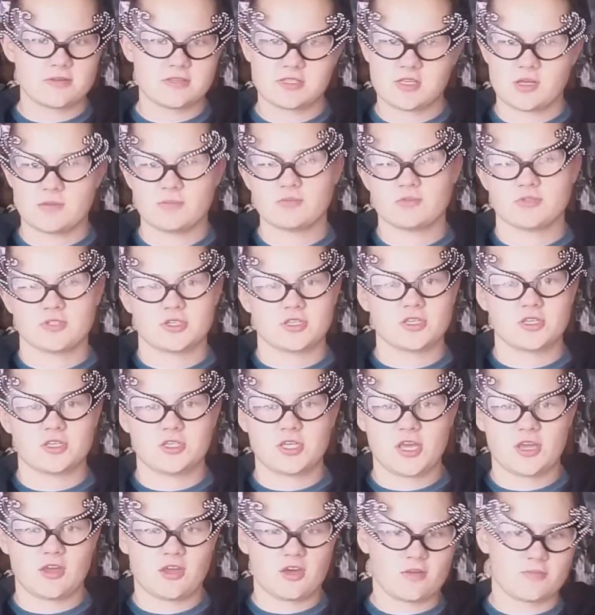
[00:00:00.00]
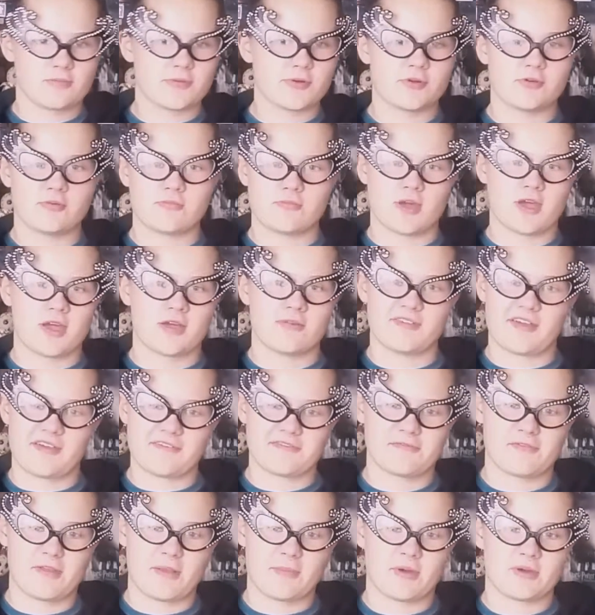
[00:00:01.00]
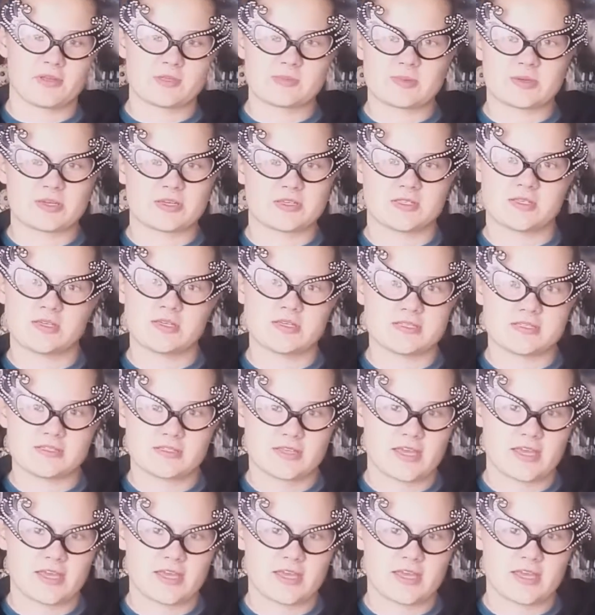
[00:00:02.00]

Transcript: stumbles into Jacob, who might have left Flamel's because he's